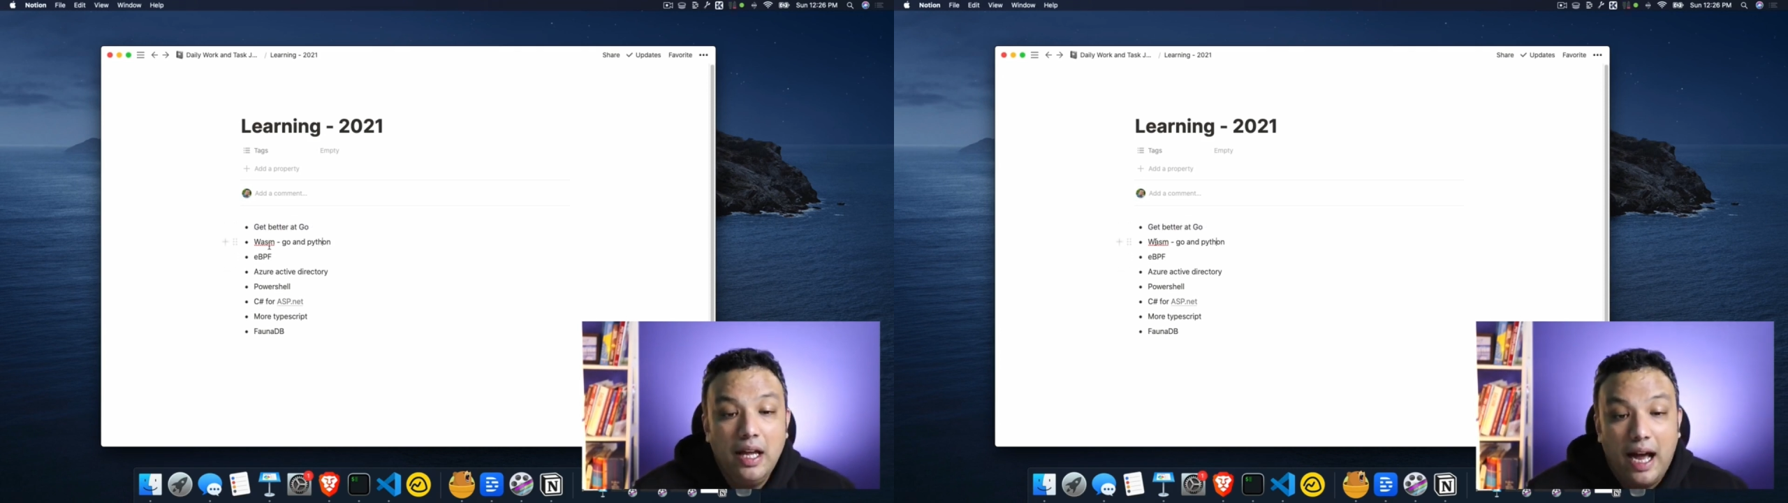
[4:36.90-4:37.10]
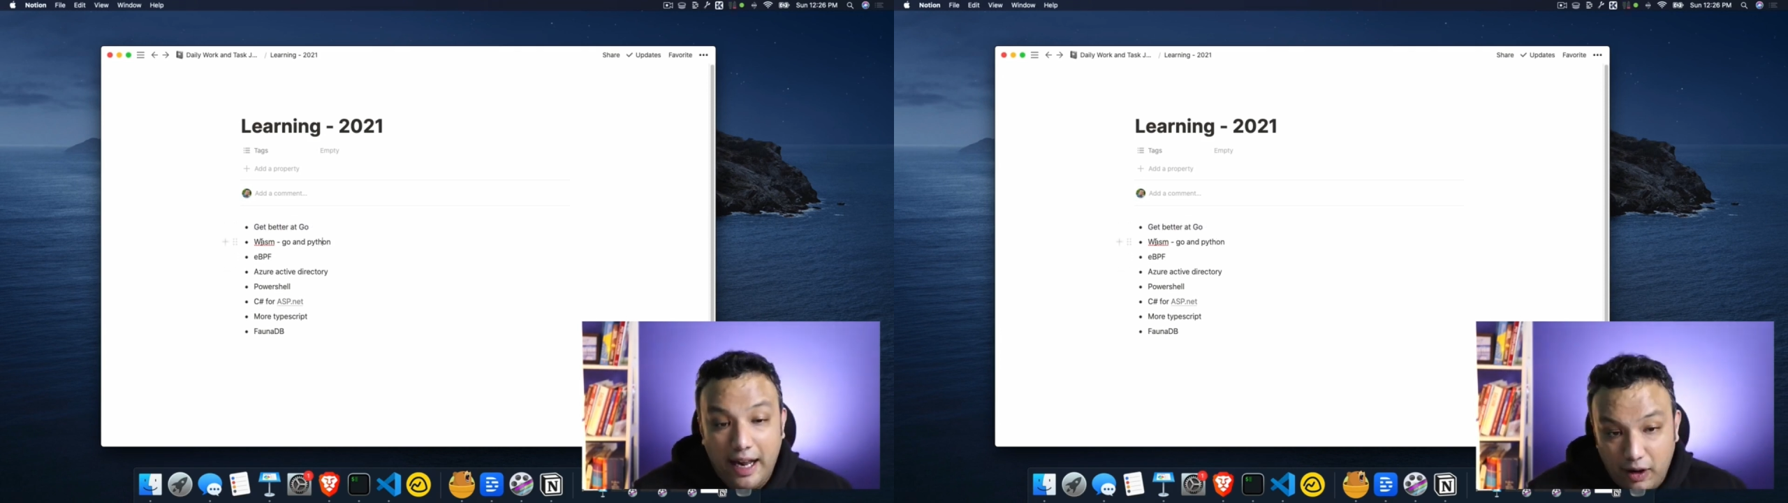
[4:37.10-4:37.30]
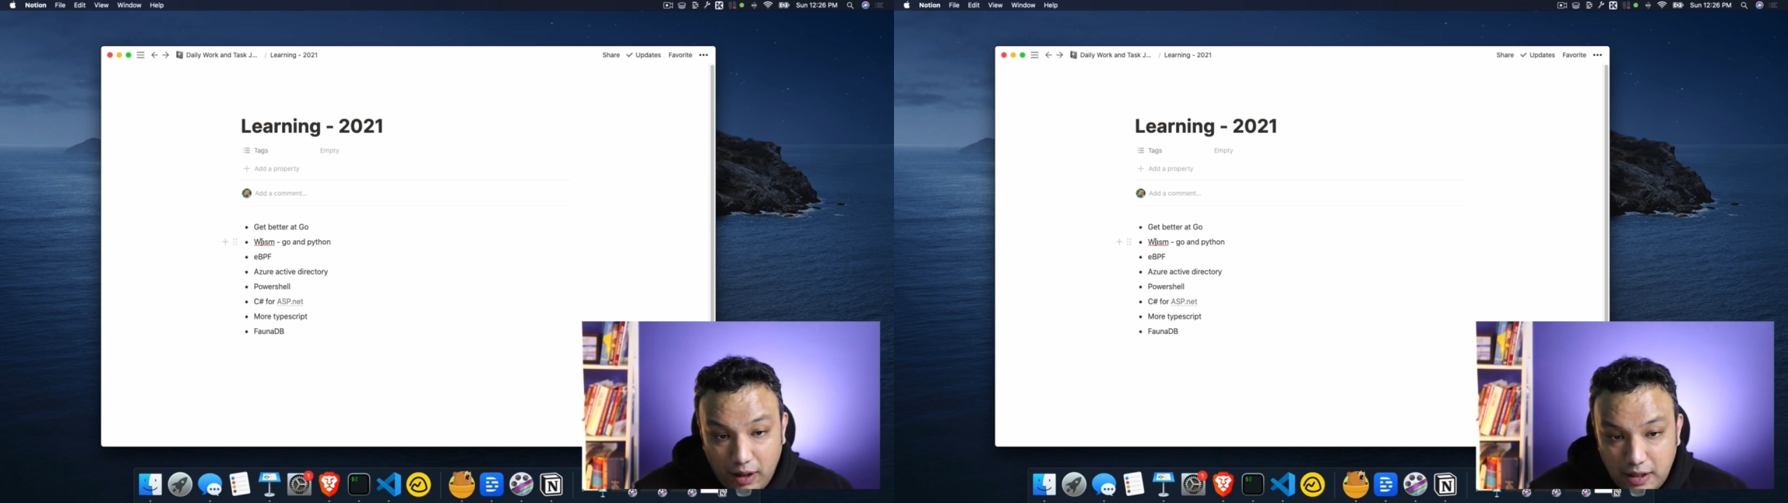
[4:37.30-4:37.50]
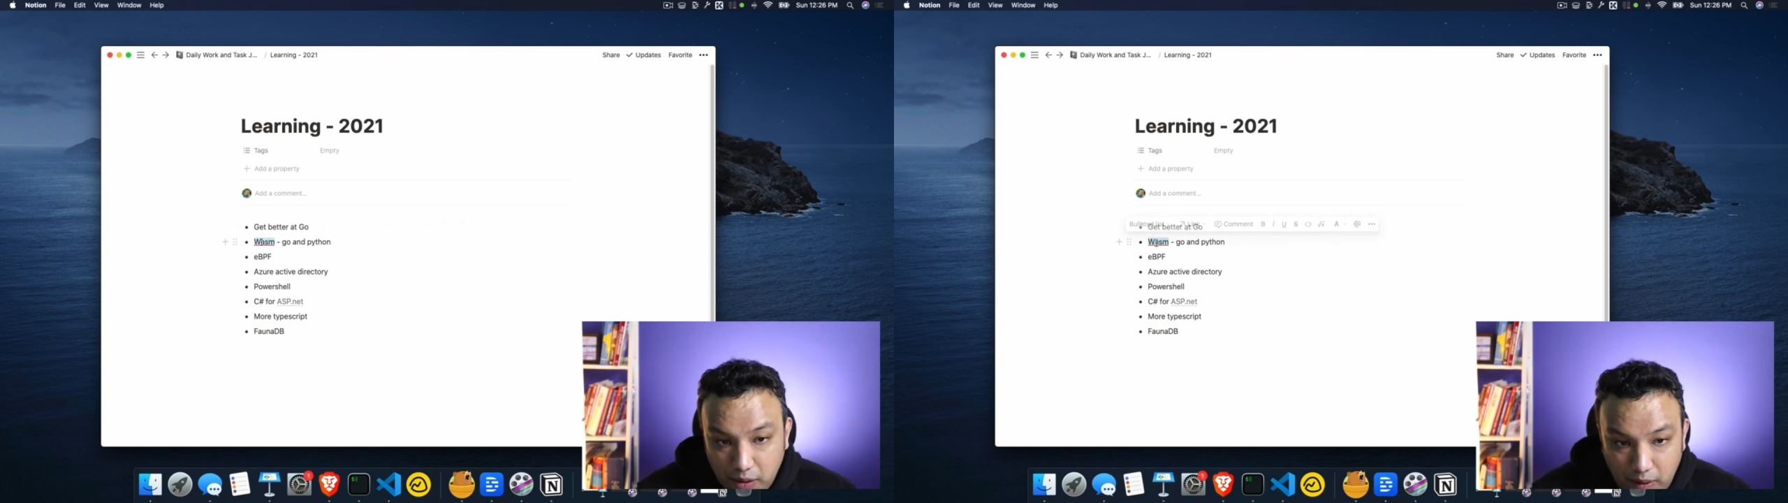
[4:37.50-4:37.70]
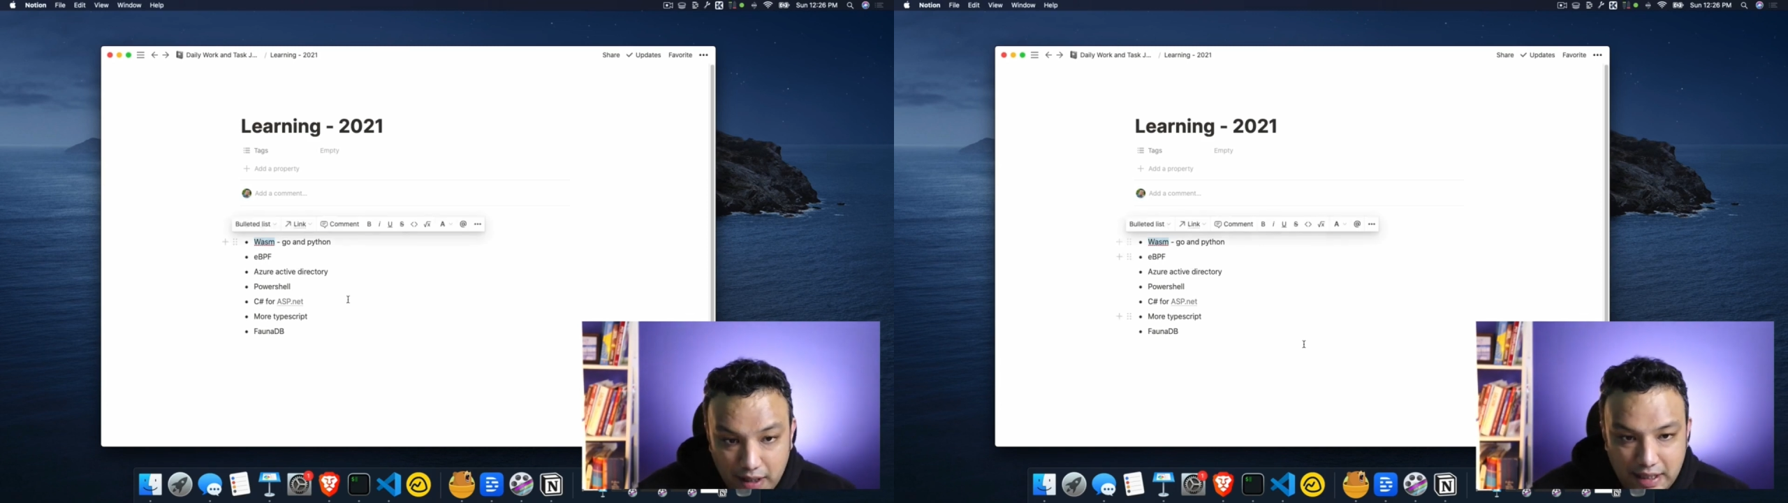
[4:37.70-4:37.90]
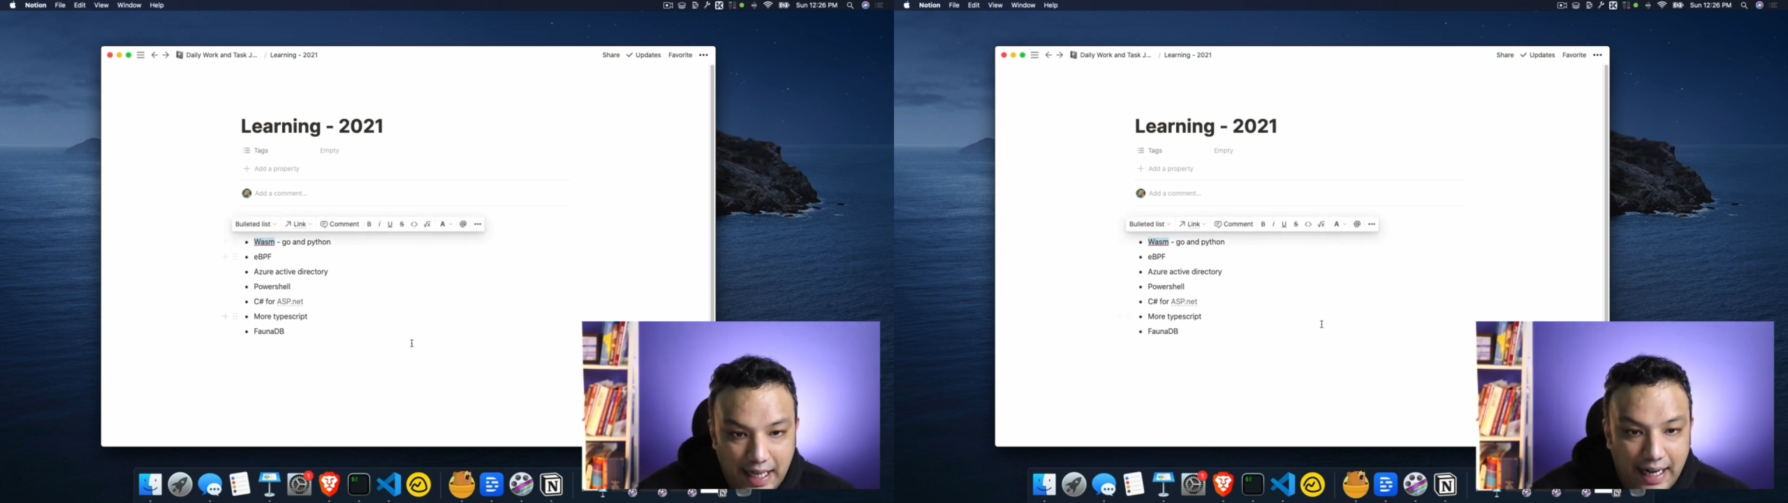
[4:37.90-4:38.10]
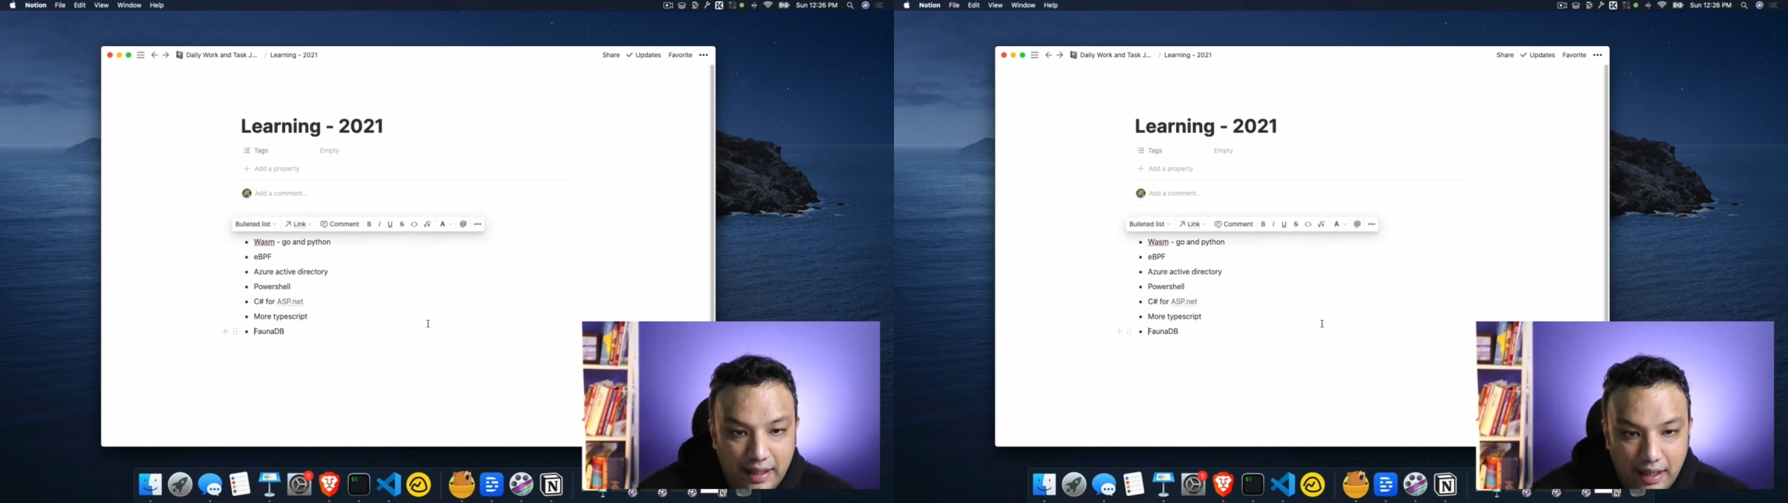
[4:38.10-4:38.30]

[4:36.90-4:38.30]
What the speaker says: I also want to start